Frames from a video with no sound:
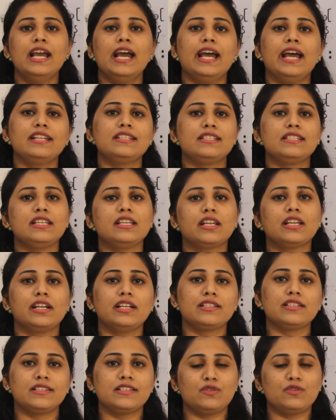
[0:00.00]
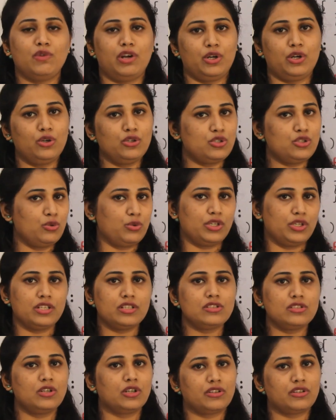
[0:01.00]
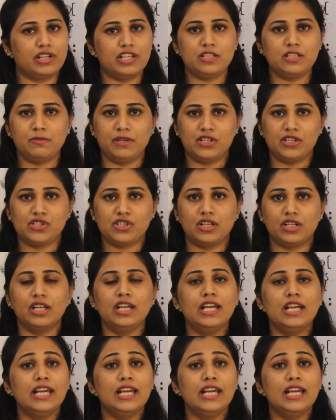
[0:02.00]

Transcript: and CKD since 1 or 2 years doctor has mentioned.